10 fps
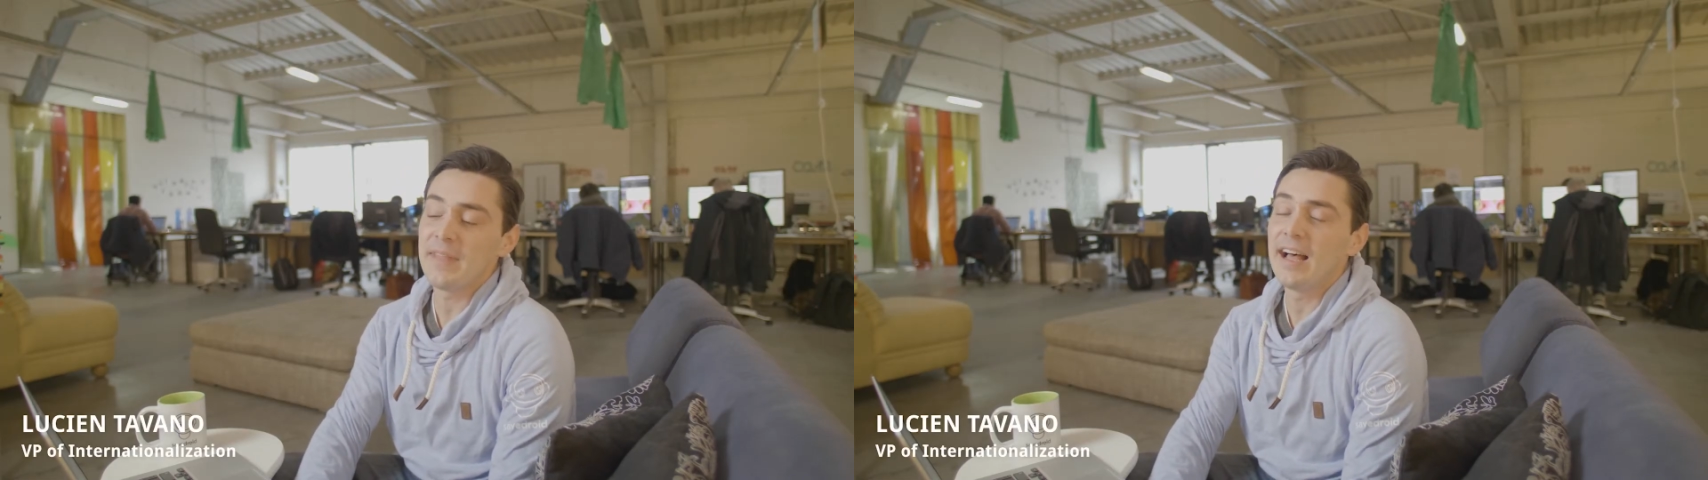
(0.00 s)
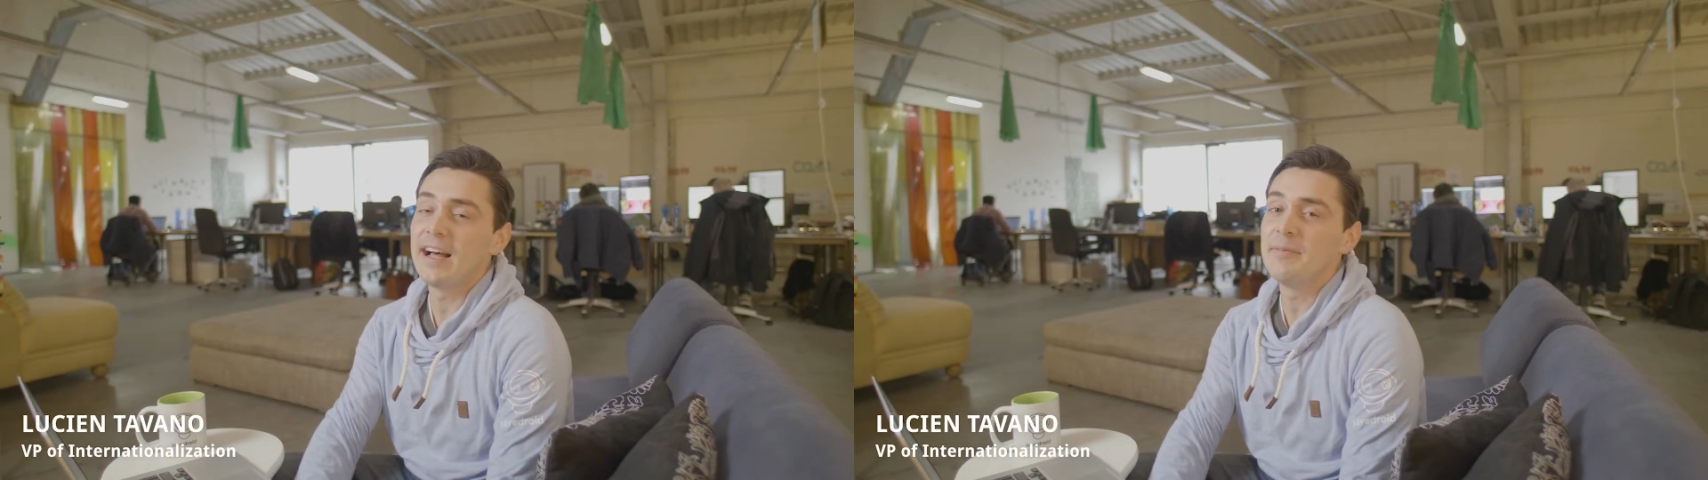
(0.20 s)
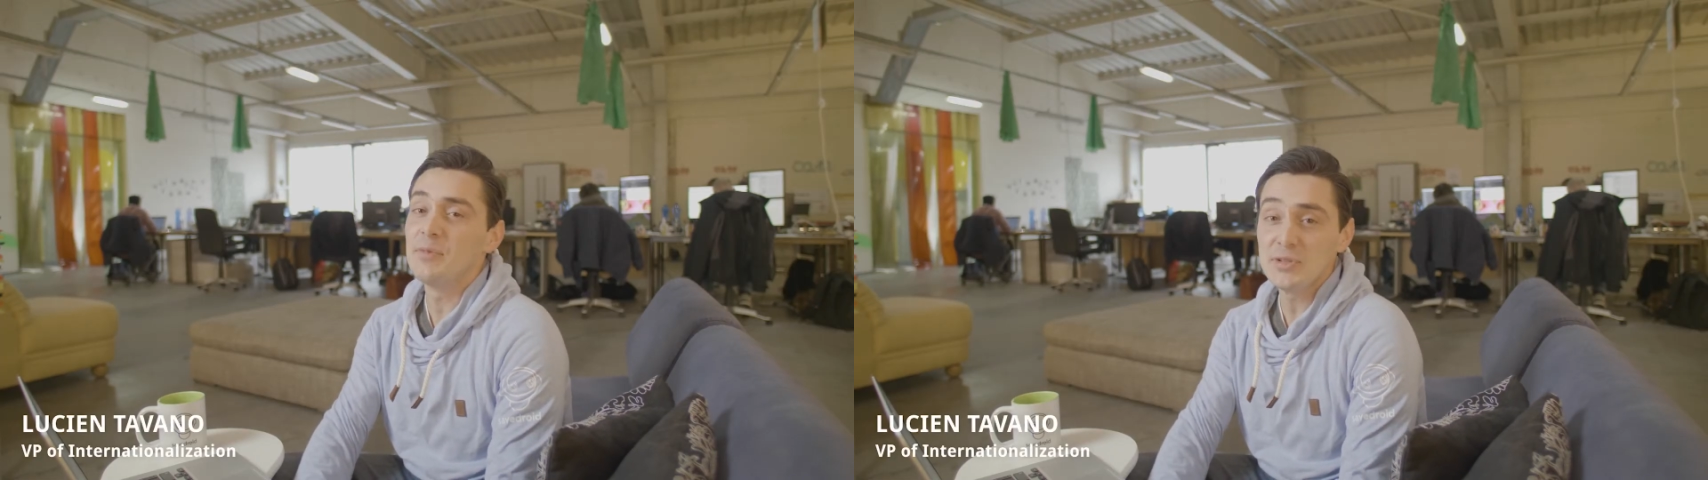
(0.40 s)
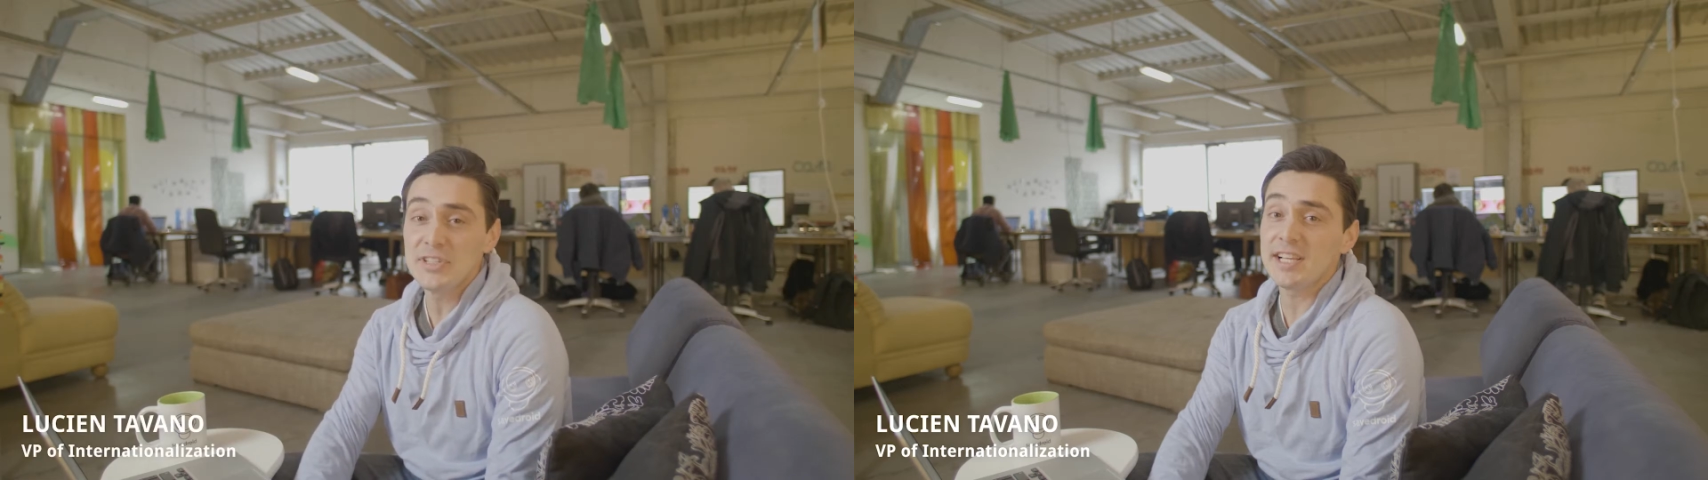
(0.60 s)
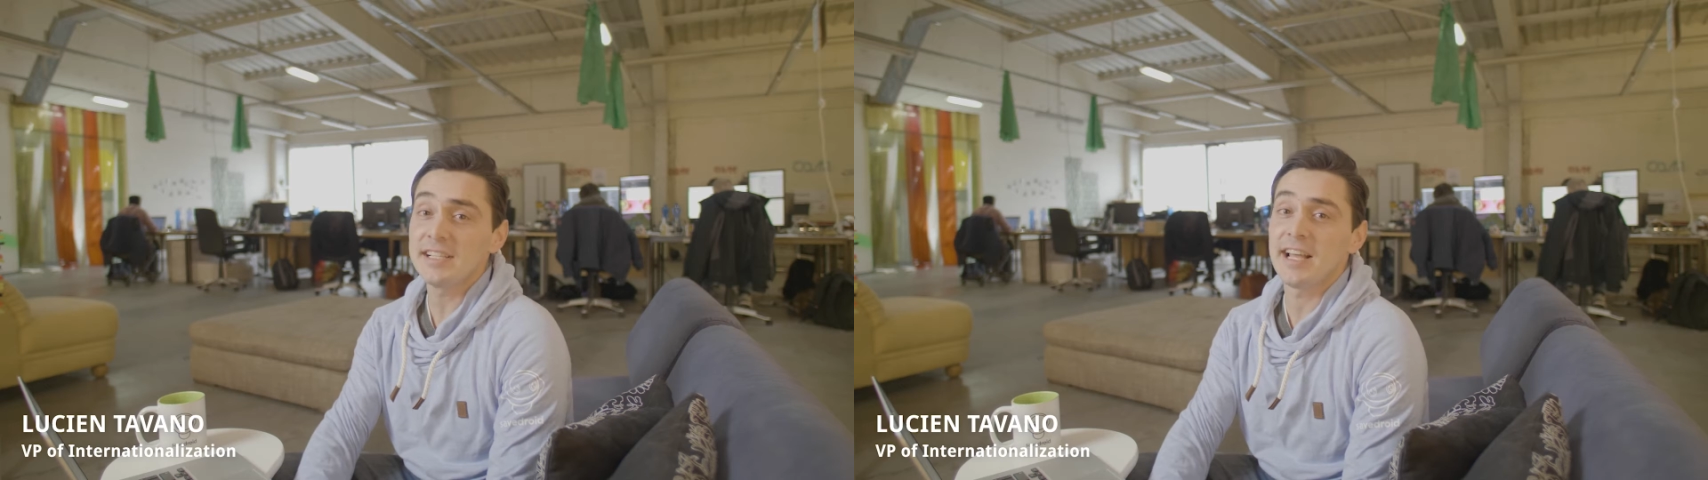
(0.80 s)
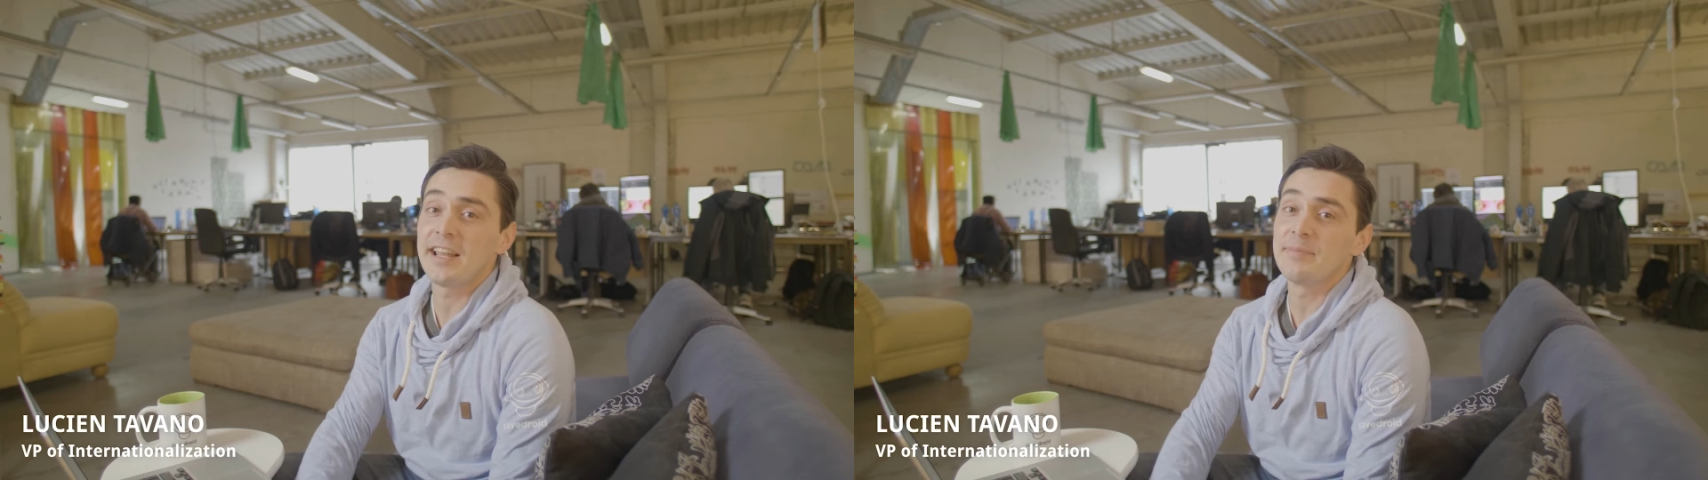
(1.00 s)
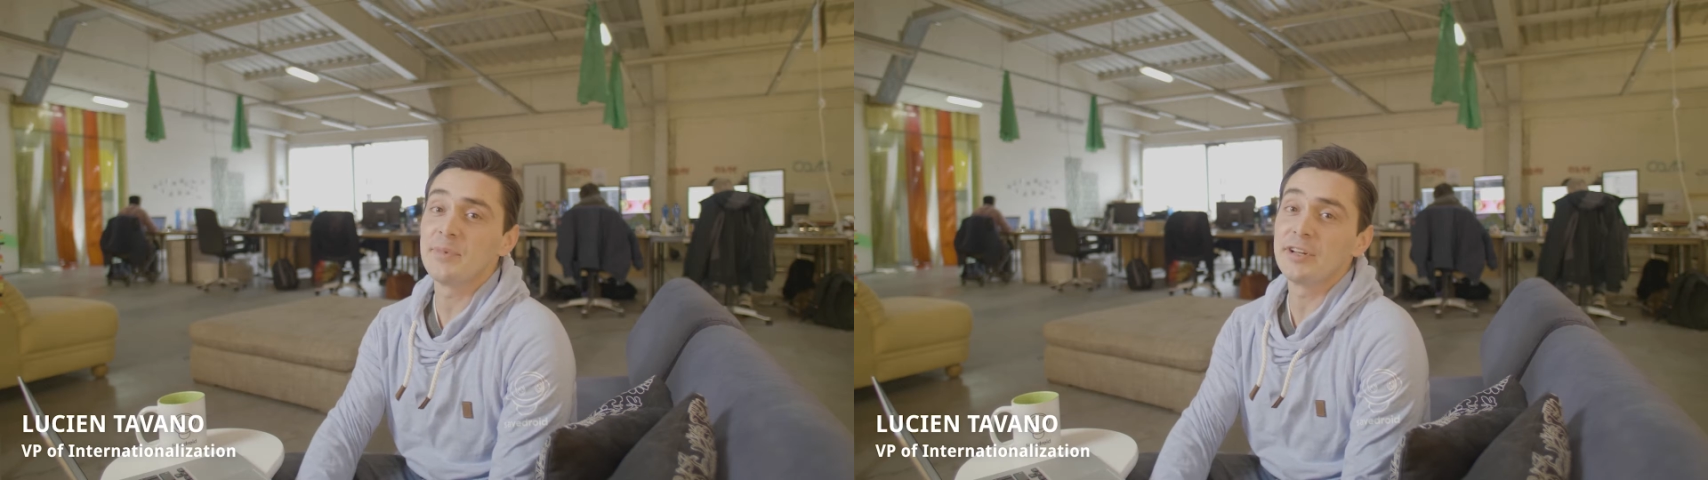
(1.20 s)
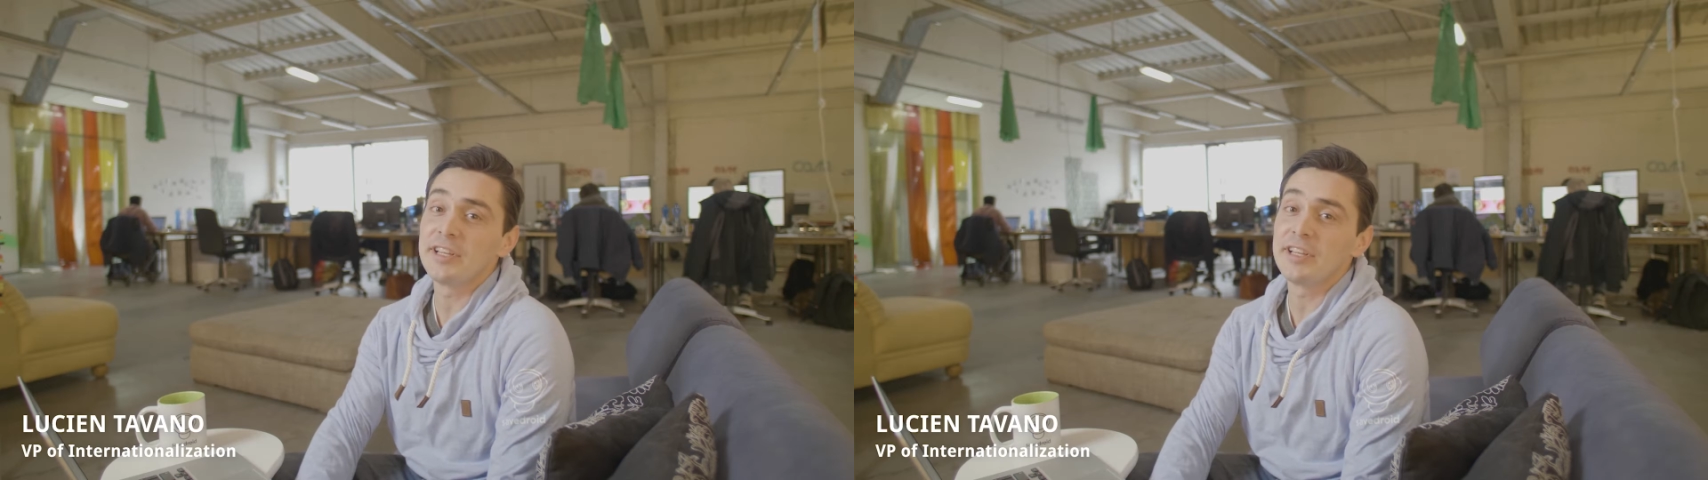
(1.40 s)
I'm Lucien, and I'm going